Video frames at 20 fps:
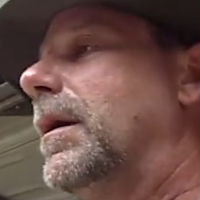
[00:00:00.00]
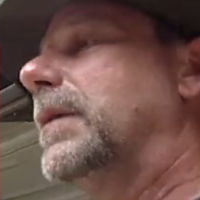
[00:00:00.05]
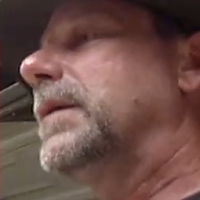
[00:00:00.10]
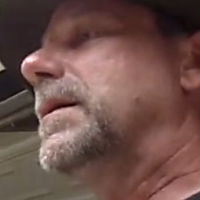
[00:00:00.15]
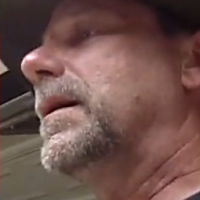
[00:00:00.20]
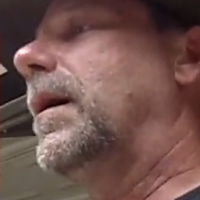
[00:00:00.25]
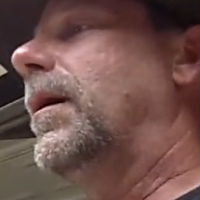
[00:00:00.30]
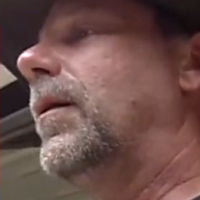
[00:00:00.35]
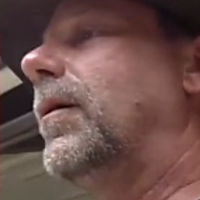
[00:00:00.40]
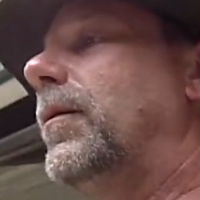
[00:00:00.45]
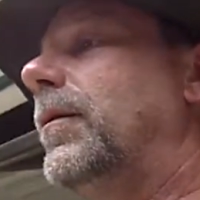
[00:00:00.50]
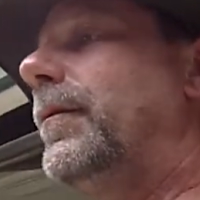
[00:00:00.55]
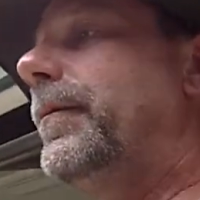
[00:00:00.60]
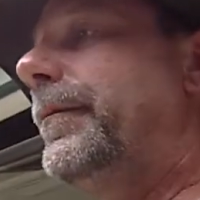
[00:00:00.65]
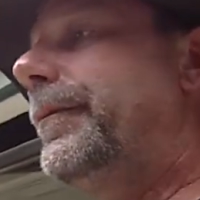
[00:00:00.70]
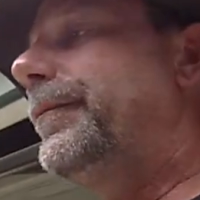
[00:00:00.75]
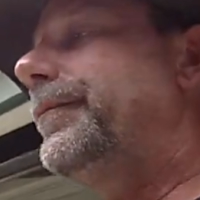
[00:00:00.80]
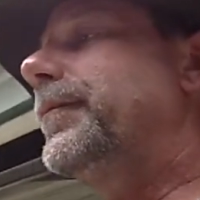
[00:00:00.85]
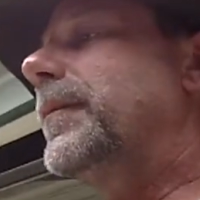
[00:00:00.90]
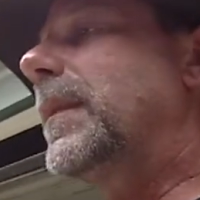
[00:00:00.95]
So,
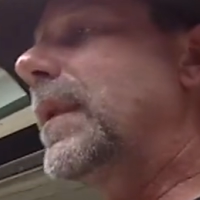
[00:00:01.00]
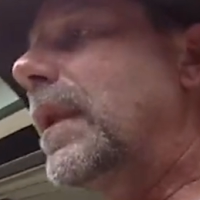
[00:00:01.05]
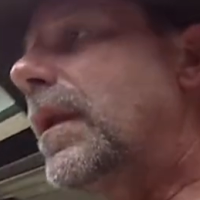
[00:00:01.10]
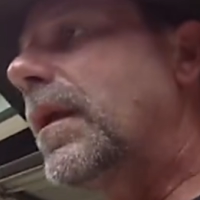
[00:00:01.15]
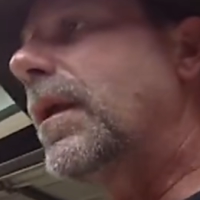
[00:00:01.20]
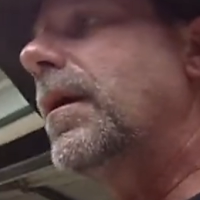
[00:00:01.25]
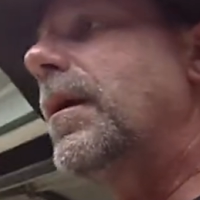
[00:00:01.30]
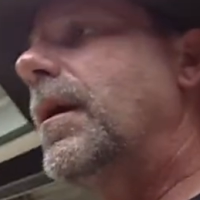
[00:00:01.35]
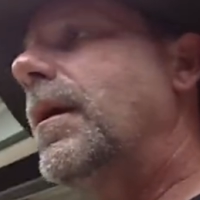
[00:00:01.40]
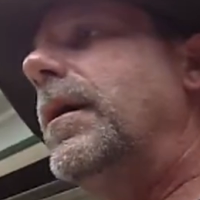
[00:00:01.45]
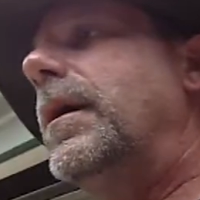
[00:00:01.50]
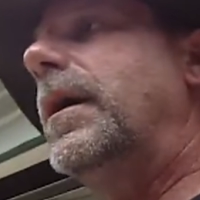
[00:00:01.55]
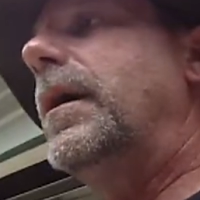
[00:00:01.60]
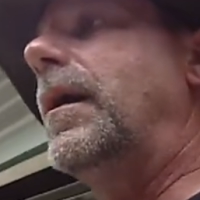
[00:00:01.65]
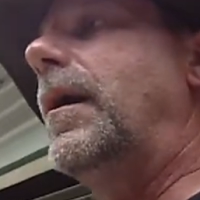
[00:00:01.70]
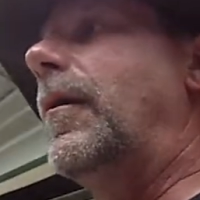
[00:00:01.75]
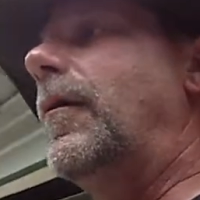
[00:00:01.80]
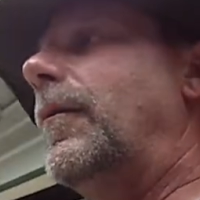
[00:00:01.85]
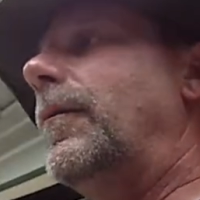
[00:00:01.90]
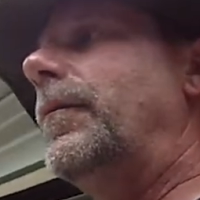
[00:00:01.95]
you
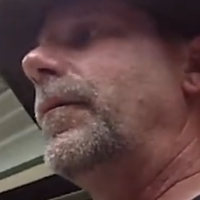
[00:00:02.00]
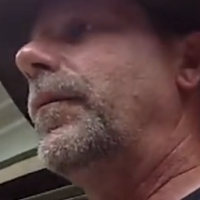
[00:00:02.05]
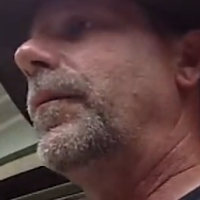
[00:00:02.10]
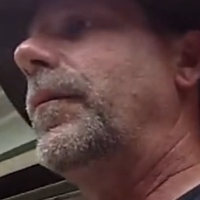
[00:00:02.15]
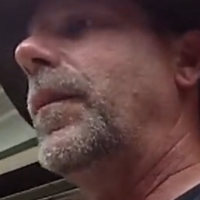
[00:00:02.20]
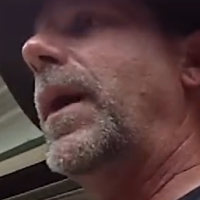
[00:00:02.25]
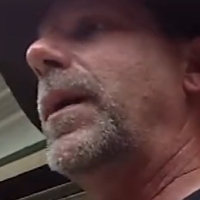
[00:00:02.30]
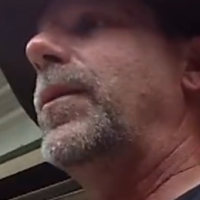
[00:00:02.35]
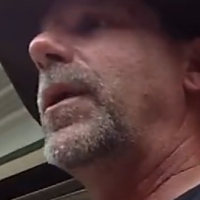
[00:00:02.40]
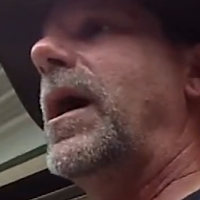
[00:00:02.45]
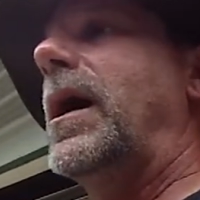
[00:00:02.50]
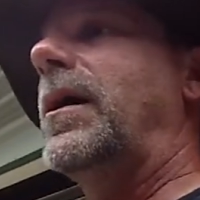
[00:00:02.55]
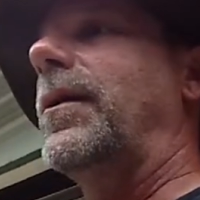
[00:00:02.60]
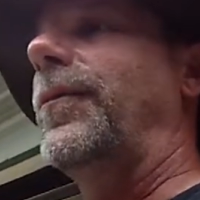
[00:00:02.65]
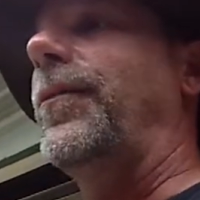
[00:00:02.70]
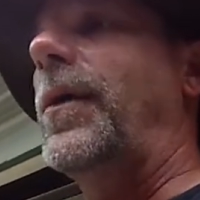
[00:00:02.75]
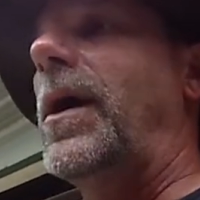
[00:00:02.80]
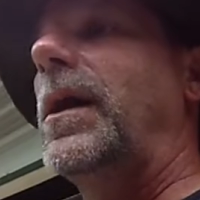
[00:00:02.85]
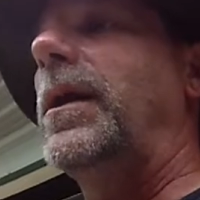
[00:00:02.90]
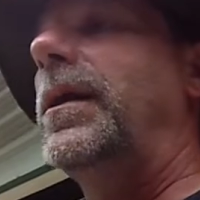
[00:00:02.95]
know, maybe I can
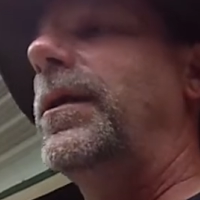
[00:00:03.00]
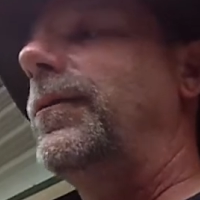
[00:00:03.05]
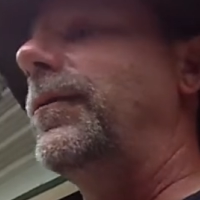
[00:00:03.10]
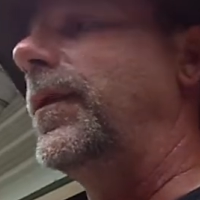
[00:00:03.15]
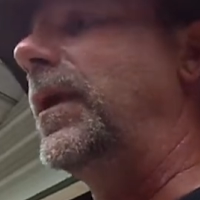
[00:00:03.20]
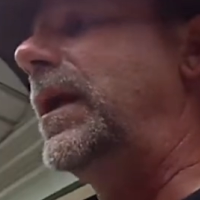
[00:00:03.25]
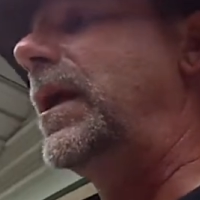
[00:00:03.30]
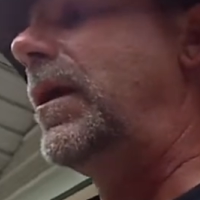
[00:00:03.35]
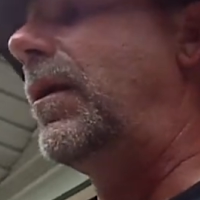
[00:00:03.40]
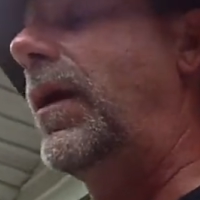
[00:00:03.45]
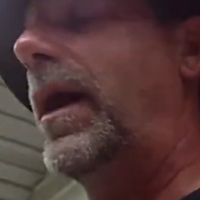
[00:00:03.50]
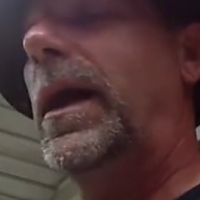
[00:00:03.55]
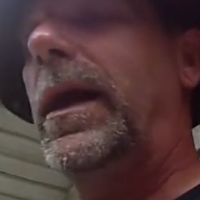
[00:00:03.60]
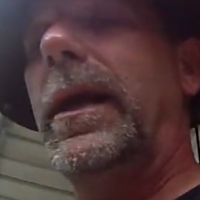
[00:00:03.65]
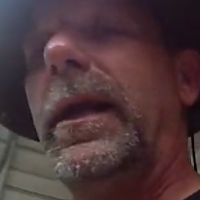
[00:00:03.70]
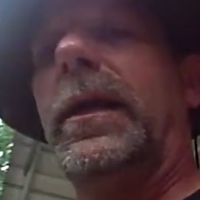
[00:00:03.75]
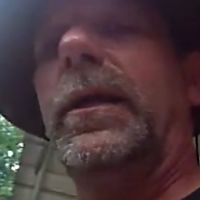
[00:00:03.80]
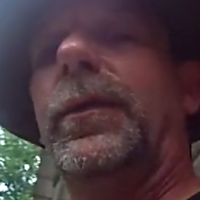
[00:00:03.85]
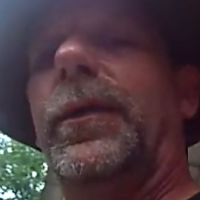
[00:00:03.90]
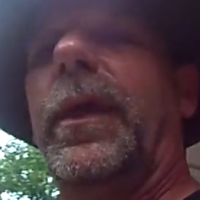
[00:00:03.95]
find a video
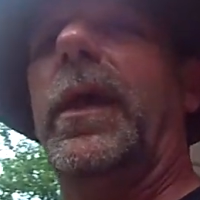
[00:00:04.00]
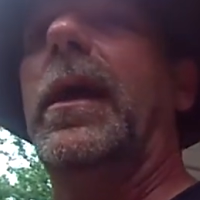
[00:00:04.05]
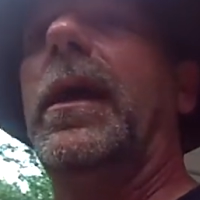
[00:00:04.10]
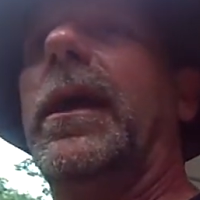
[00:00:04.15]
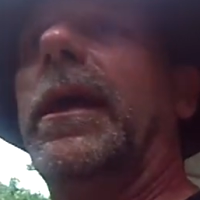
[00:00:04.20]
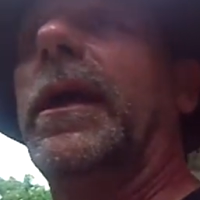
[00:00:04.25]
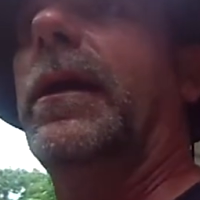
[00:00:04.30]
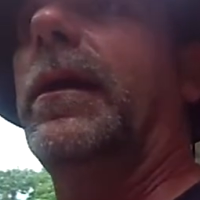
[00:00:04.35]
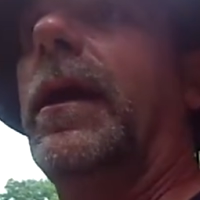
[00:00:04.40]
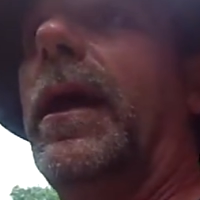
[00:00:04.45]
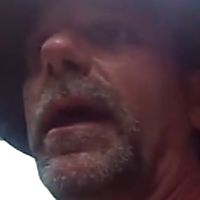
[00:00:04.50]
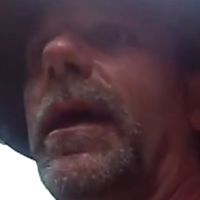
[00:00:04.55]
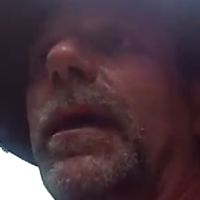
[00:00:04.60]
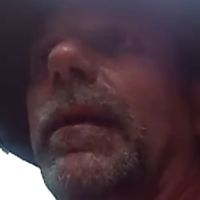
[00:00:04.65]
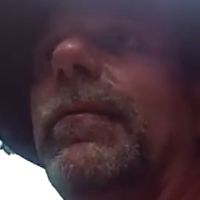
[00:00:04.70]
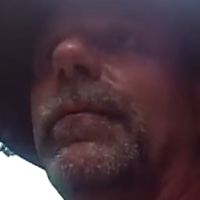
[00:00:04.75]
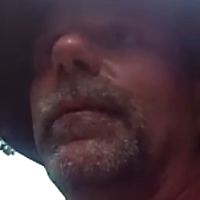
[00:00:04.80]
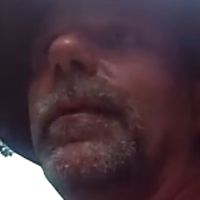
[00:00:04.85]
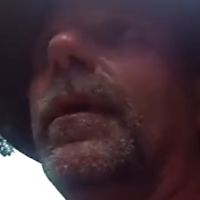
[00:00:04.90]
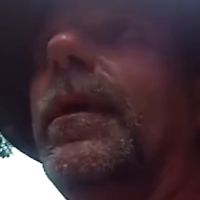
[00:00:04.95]
editing thing
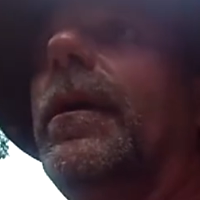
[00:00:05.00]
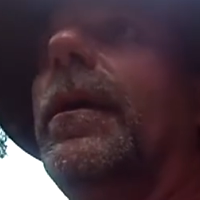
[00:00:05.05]
and